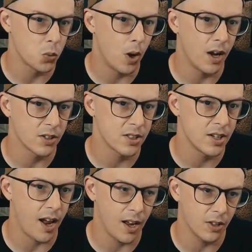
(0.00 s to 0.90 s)
wild
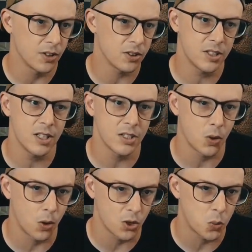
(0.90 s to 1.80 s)
style. You'll see this
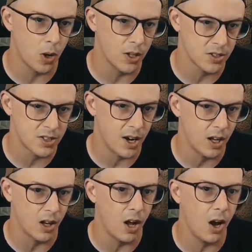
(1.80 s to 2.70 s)
orange wild
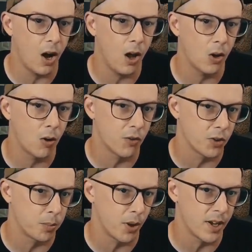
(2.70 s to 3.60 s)
style all over
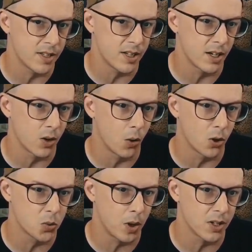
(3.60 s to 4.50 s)
the place here.
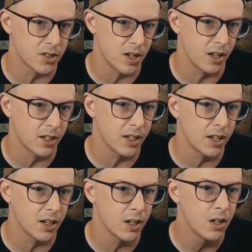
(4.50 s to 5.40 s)
Orange wild style
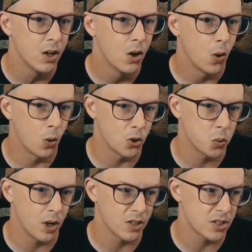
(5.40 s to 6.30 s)
here, orange
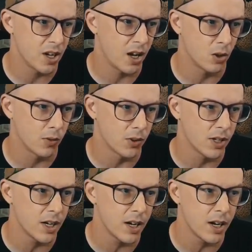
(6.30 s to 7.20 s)
wild style over
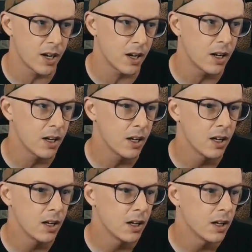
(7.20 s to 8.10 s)
here.
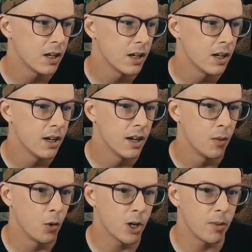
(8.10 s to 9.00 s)

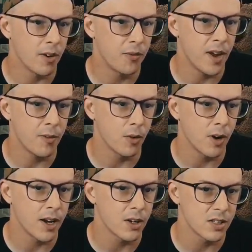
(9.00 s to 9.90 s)
One of my favorite
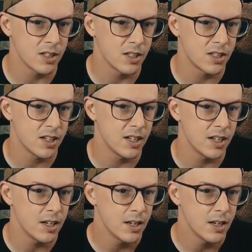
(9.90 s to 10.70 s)
writers in the city,